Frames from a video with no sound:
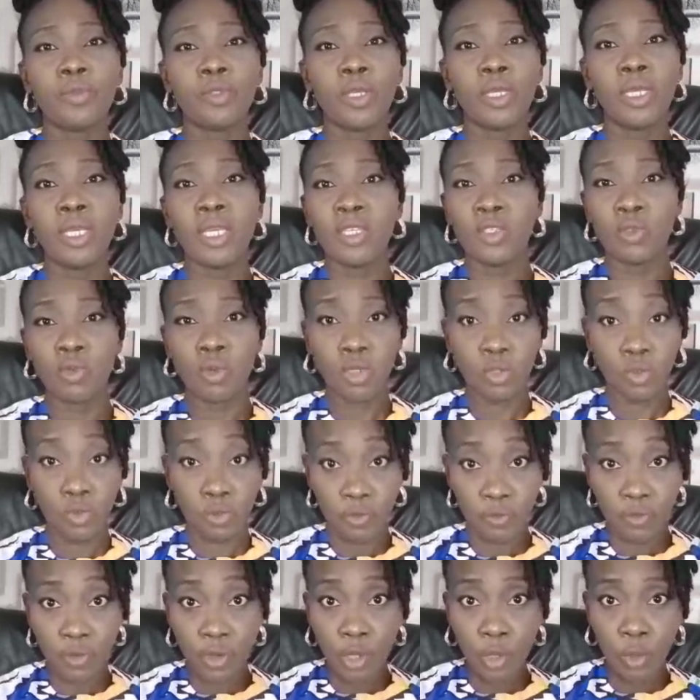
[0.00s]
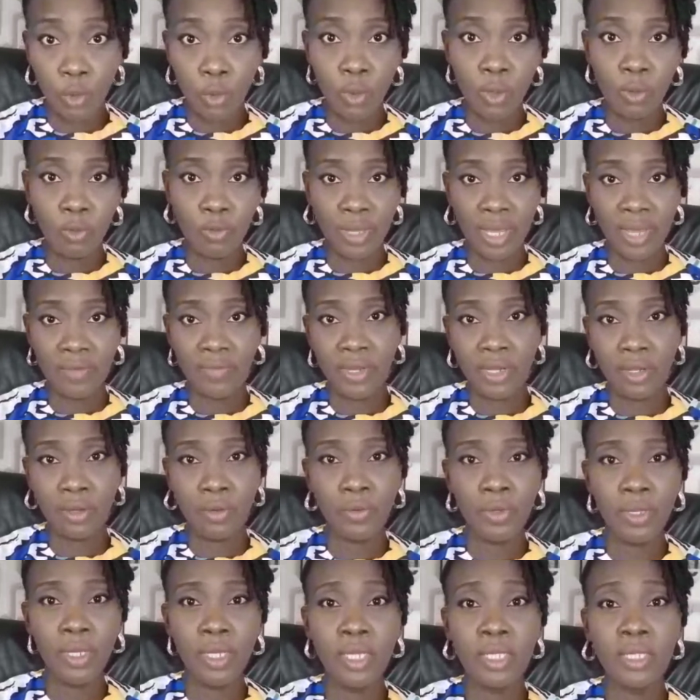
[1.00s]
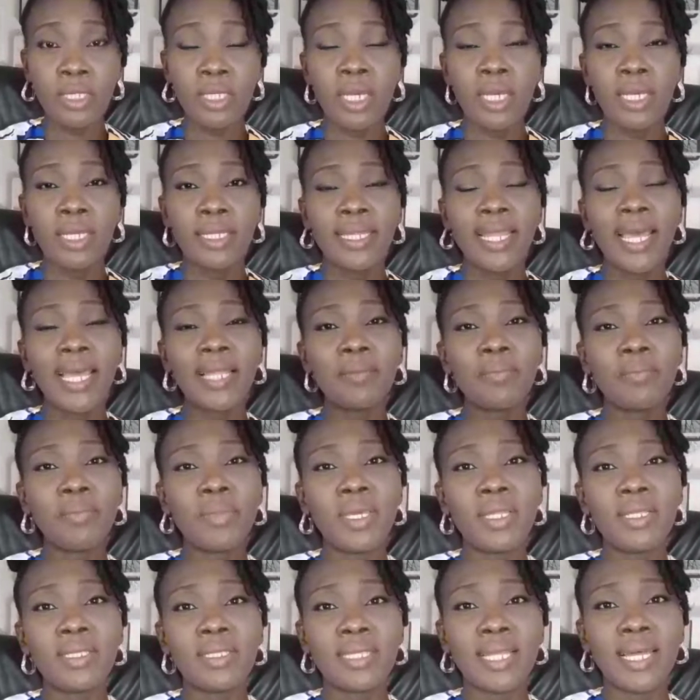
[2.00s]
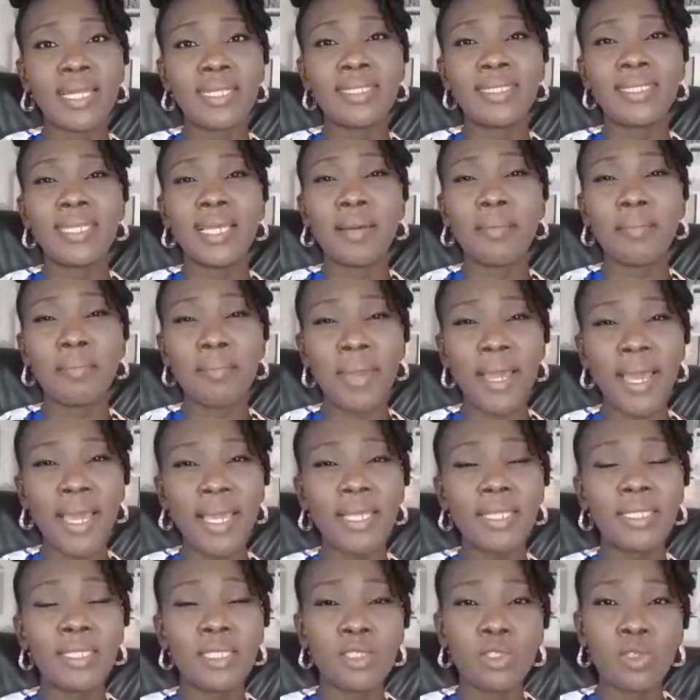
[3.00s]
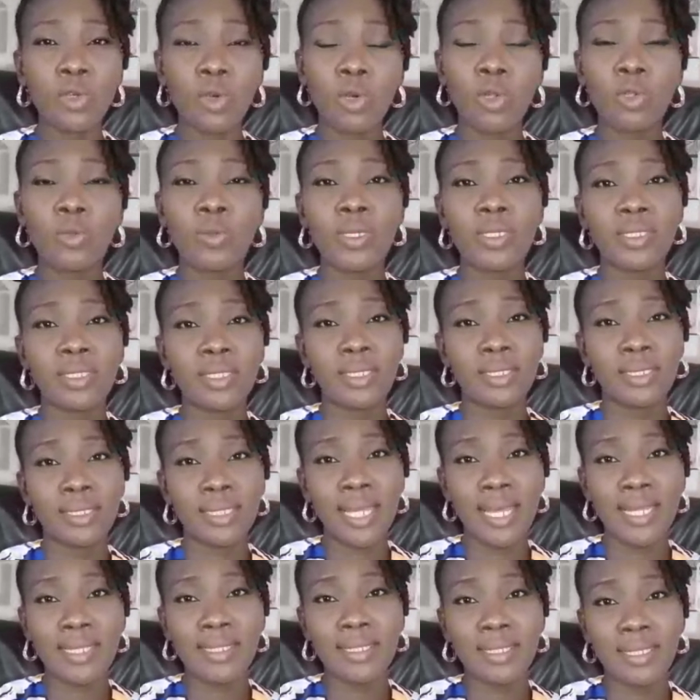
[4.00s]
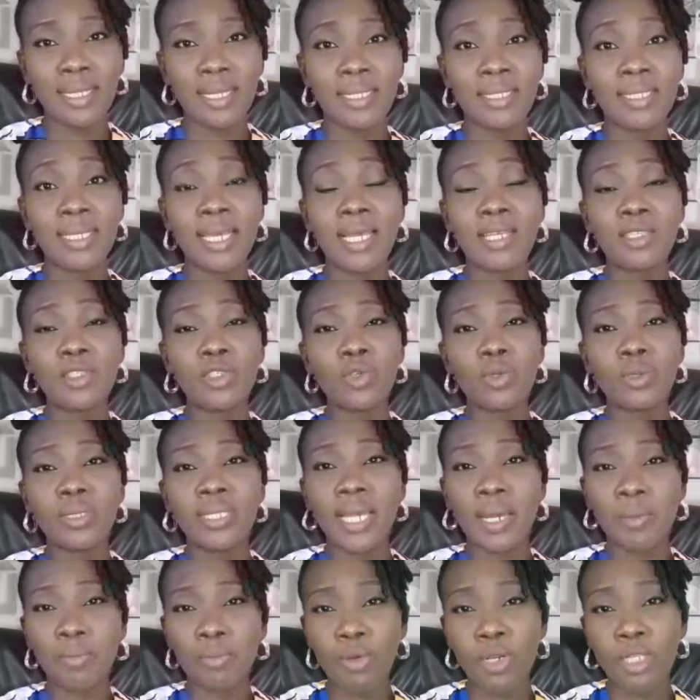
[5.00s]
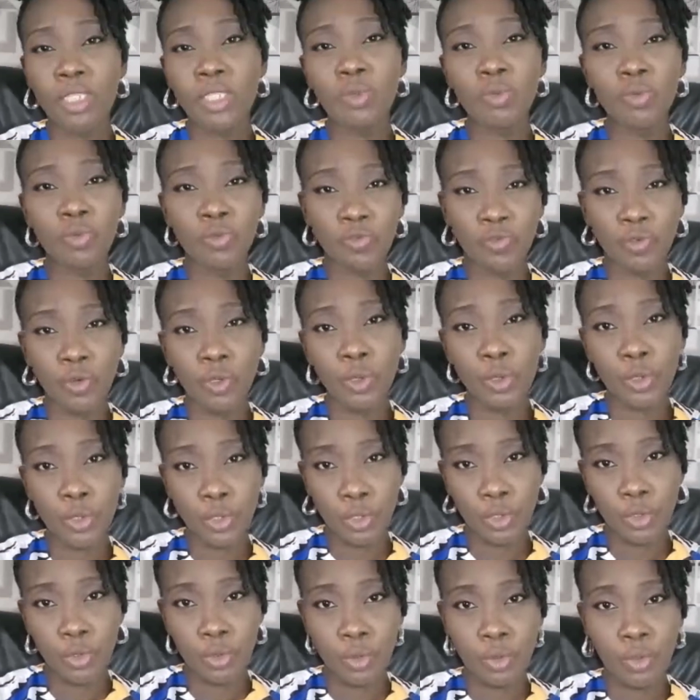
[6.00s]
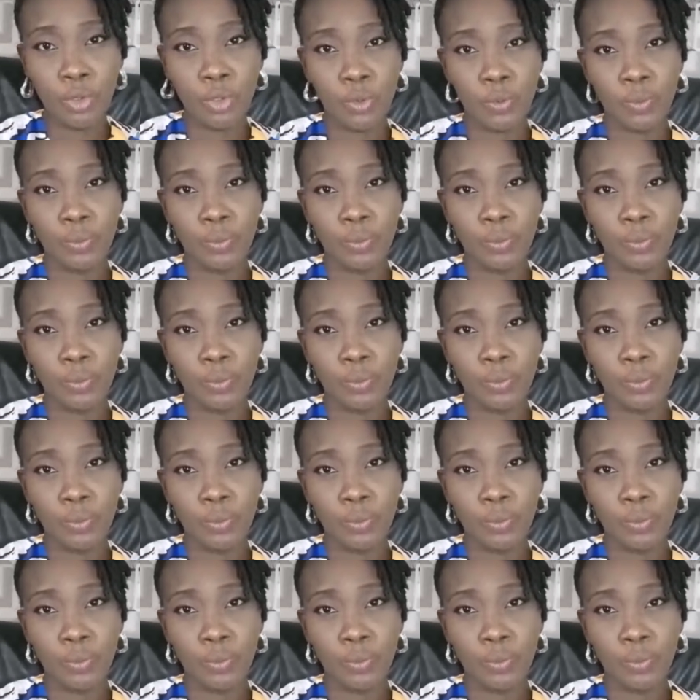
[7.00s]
is what will follow, what we have agreed. That means that their mind is always in that state, and so their body will follow suit.